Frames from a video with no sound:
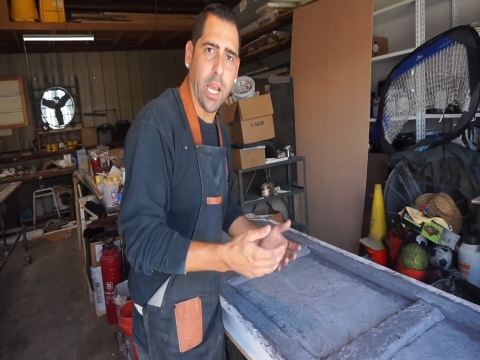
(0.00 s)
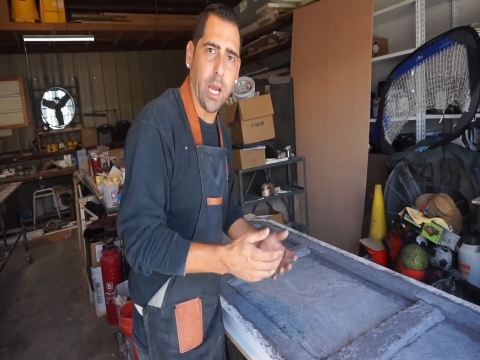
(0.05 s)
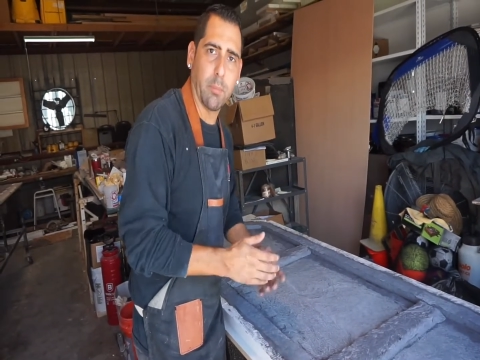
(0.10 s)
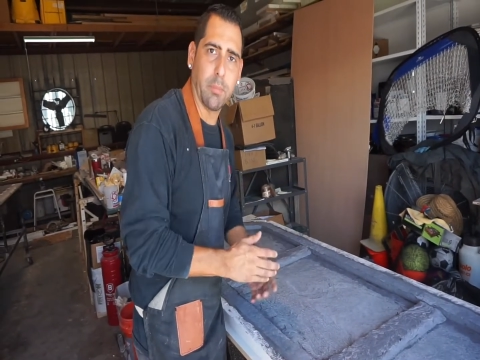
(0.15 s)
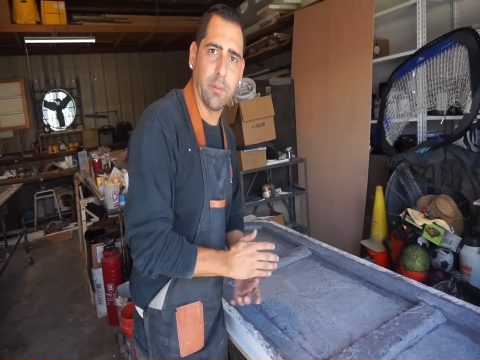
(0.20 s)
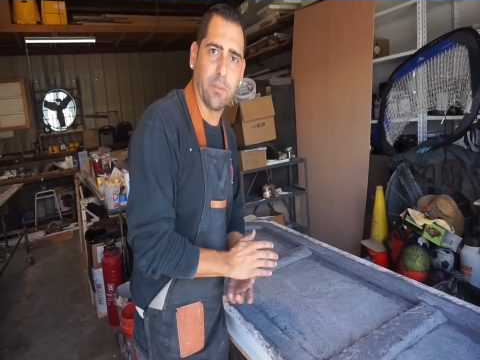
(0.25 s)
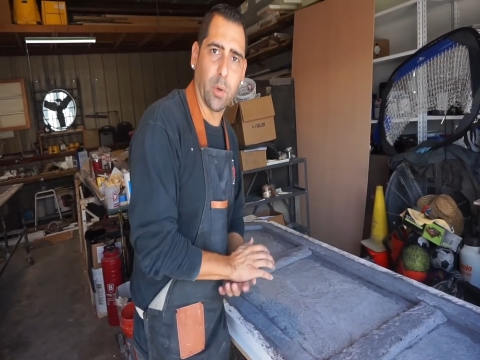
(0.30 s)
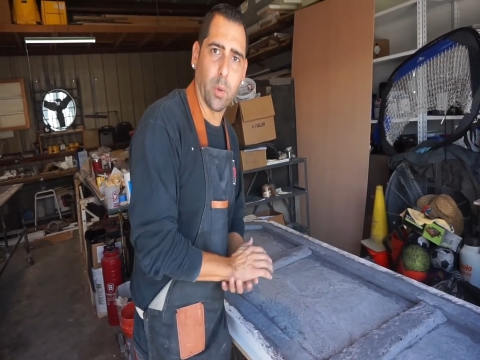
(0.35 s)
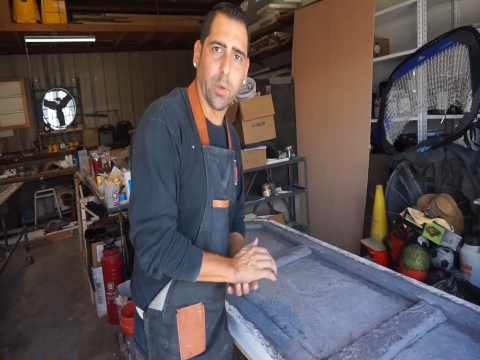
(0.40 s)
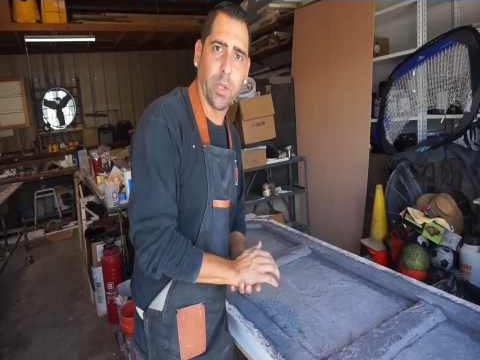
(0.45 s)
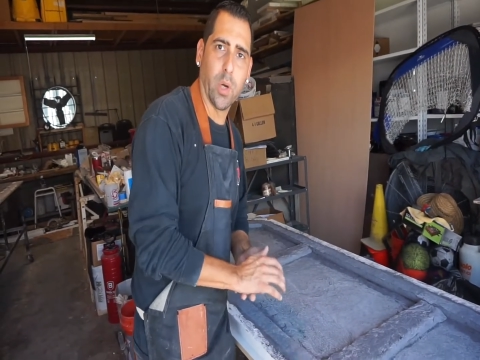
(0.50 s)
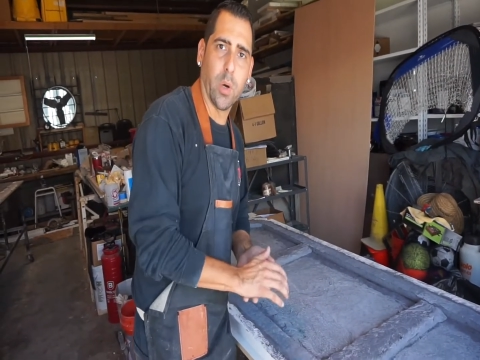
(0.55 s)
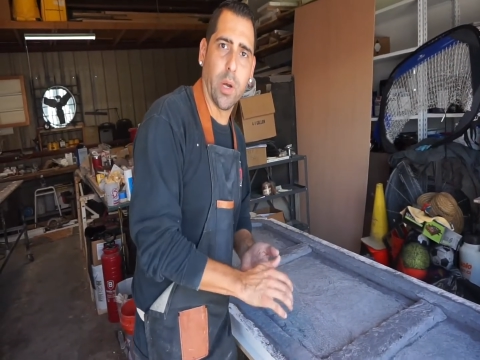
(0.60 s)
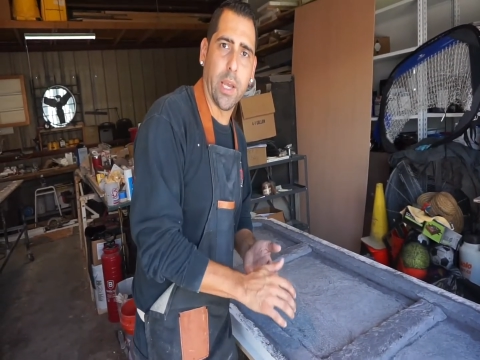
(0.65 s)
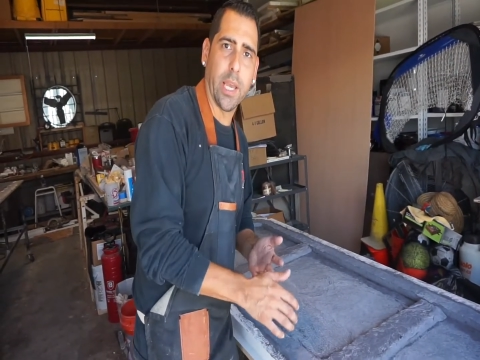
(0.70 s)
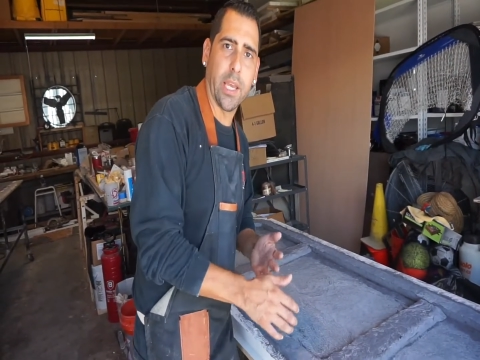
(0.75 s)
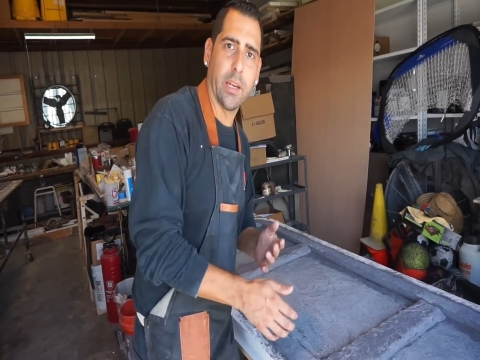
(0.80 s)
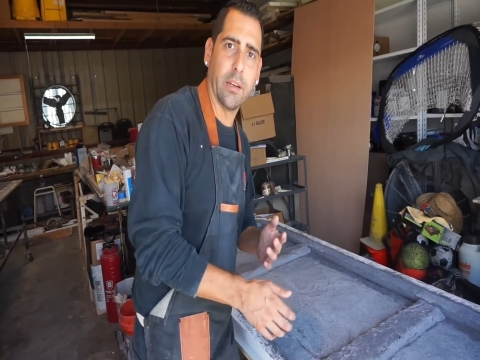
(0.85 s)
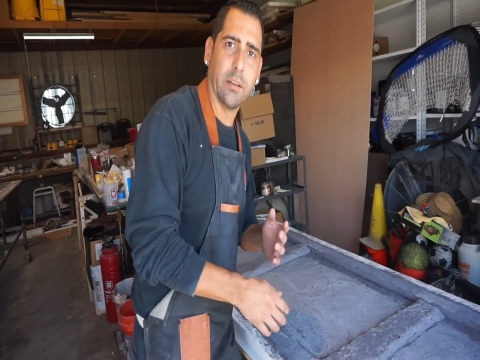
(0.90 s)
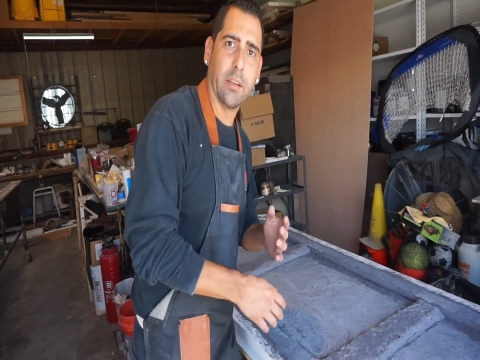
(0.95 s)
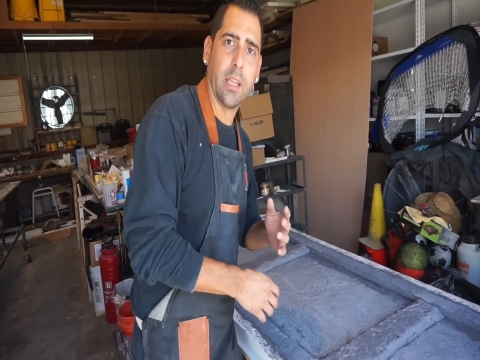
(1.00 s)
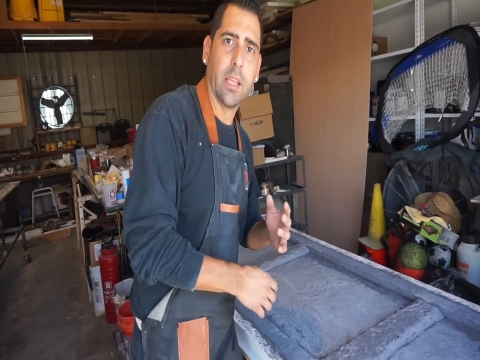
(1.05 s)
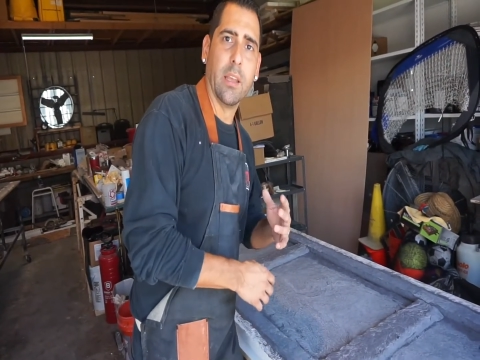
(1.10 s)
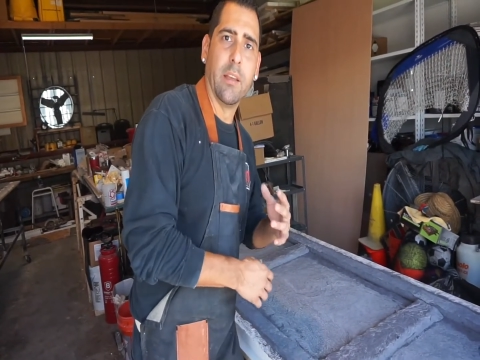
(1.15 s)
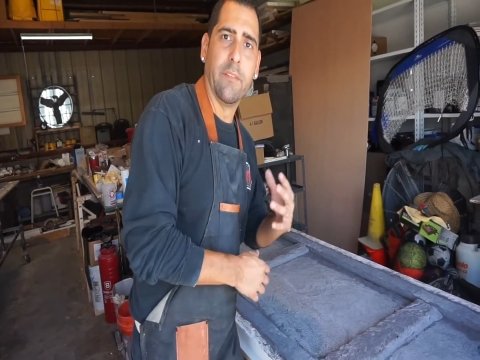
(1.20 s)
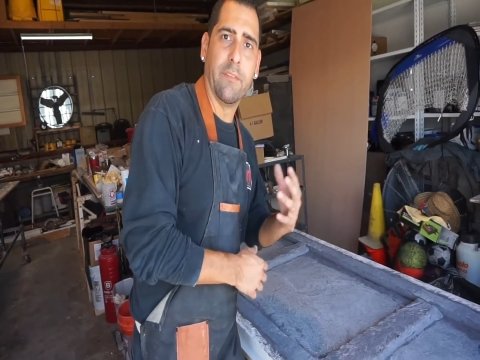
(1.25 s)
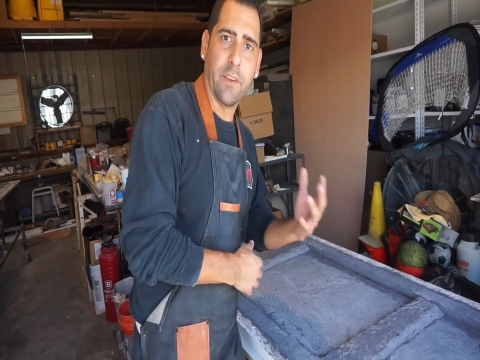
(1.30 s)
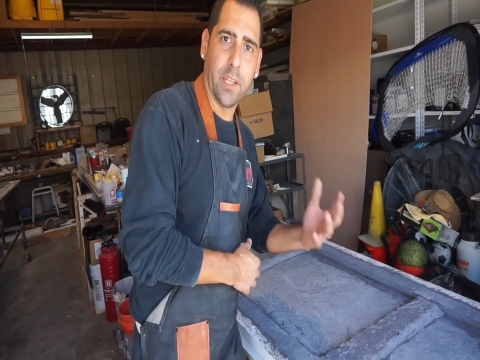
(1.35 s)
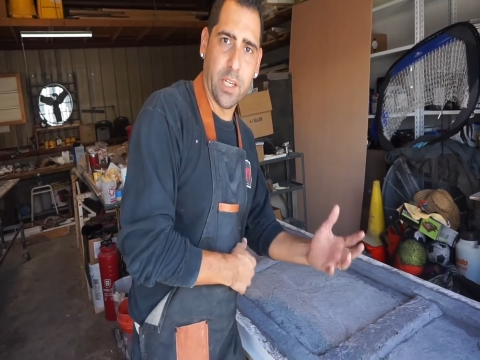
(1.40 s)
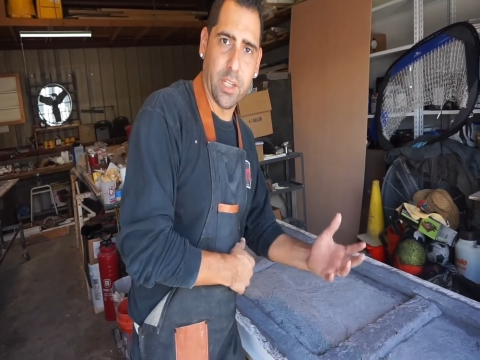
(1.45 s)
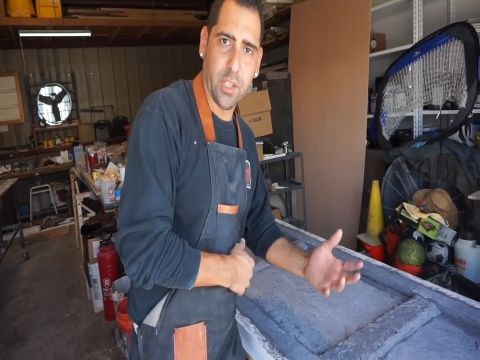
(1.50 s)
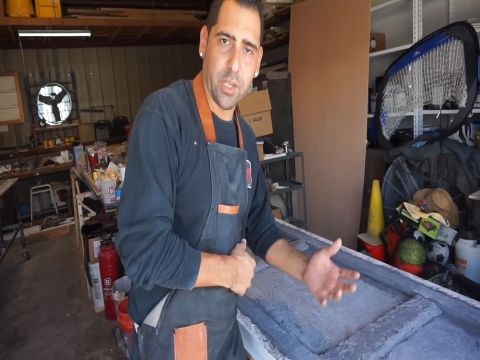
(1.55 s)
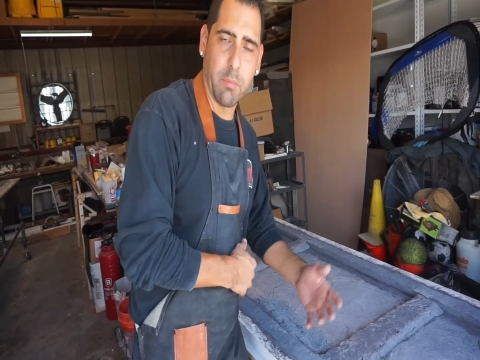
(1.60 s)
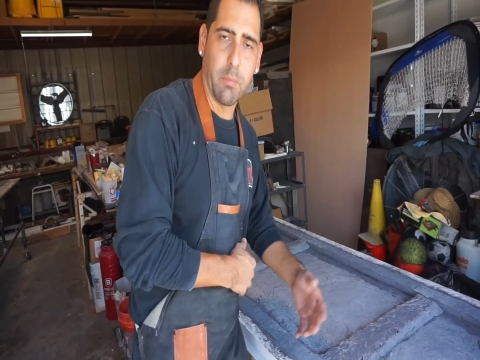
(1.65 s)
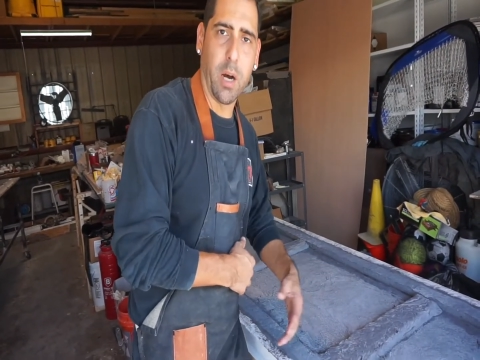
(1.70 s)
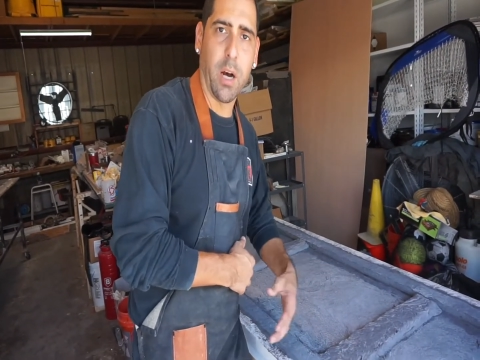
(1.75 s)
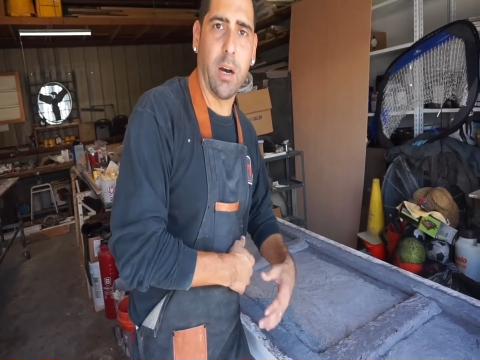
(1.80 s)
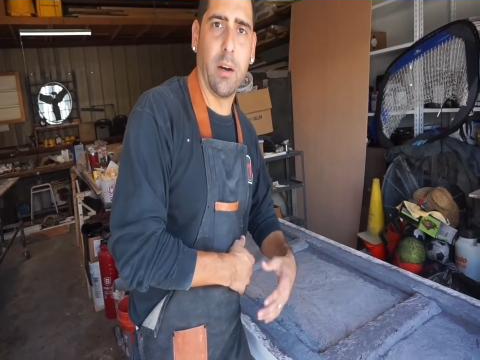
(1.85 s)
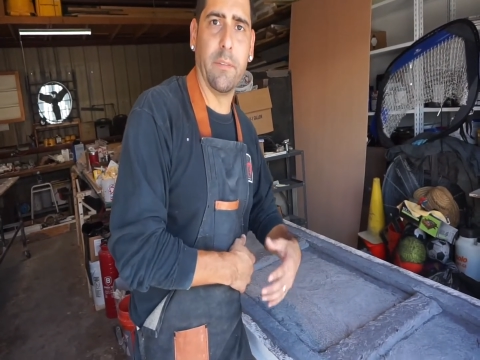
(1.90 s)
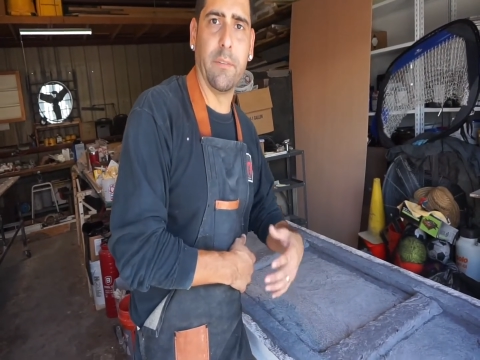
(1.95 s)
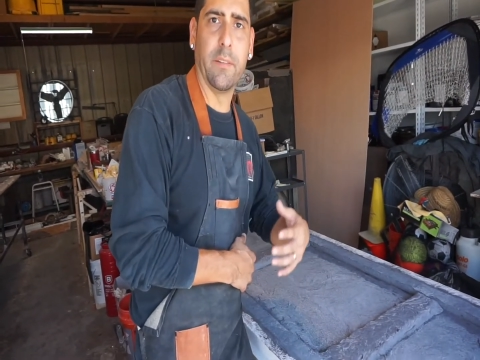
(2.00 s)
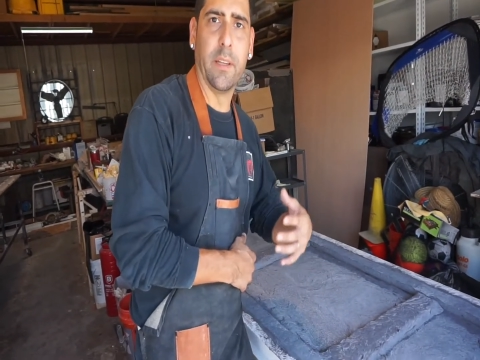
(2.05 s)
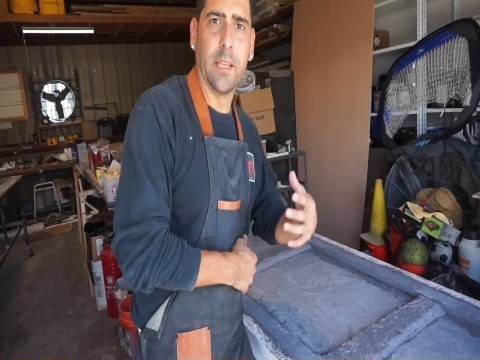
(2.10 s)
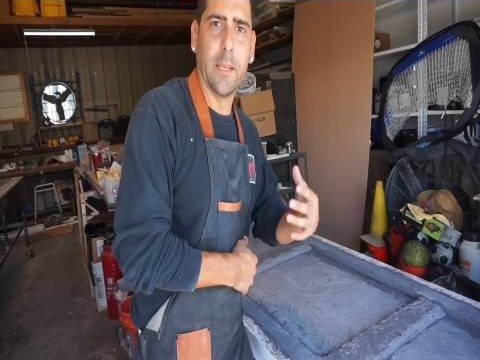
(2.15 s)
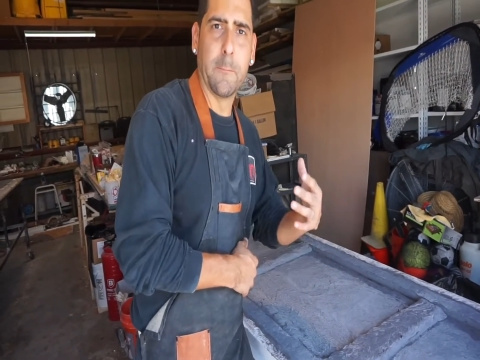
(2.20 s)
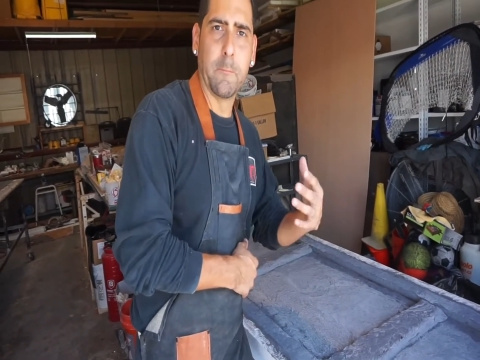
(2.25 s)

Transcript: out before we go ahead and finish them off,